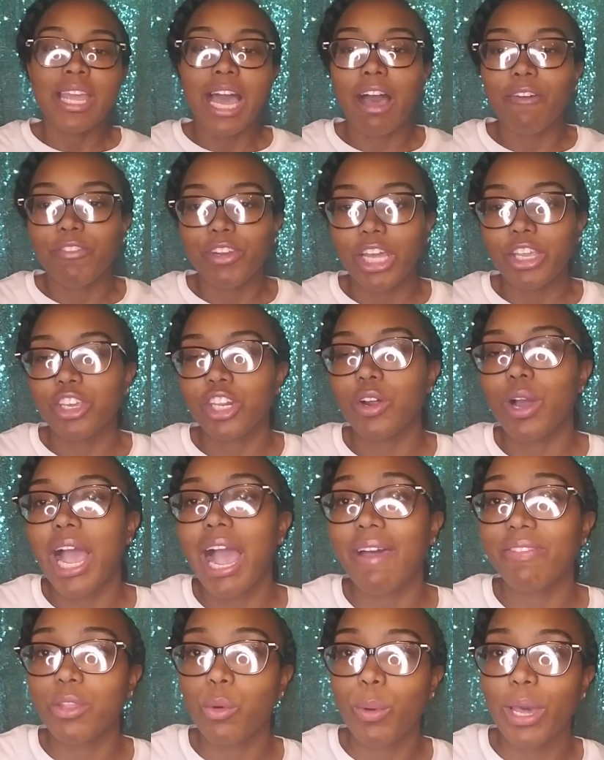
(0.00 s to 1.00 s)
I feel like you don't
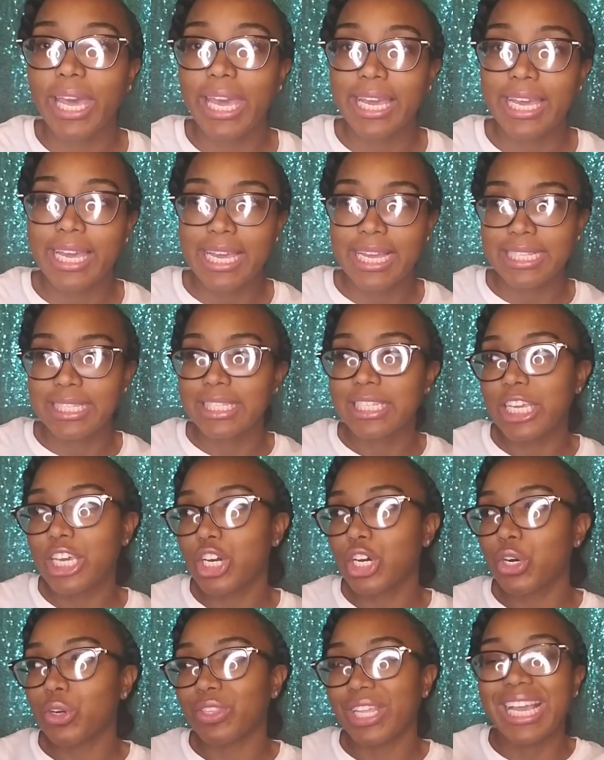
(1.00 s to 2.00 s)
have to wait until